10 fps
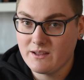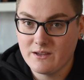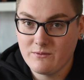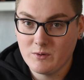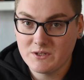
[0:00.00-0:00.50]

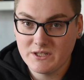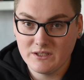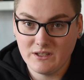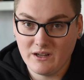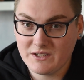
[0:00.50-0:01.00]
Thank you for
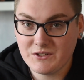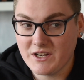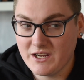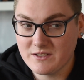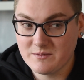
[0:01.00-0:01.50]
watching. Like,
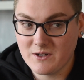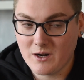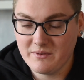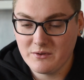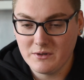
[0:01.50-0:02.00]
share,
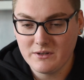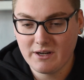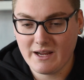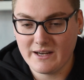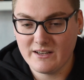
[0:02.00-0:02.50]
subscribe if you want,
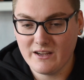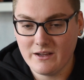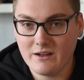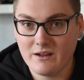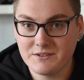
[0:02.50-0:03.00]
and
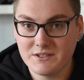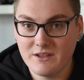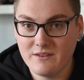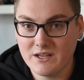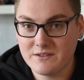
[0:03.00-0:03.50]
I'll see
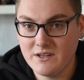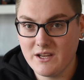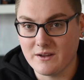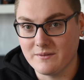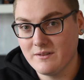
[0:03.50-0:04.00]
you in the next
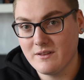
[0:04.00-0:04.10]
video.